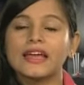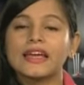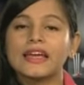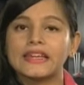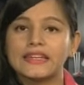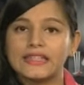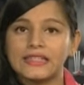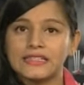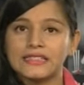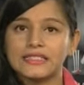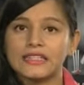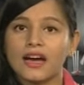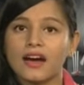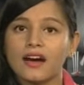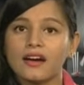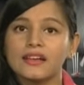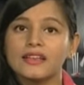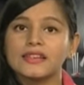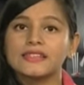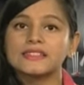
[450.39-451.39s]
In
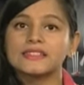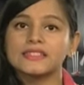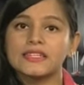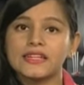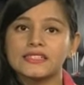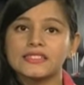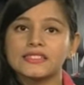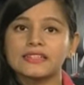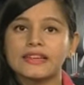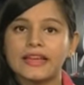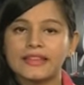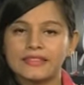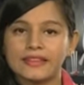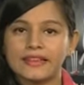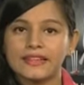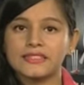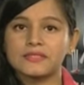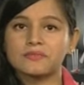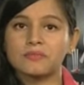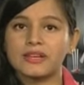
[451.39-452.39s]
India, certain
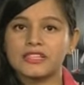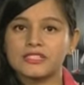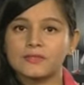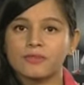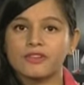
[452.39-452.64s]
ethics must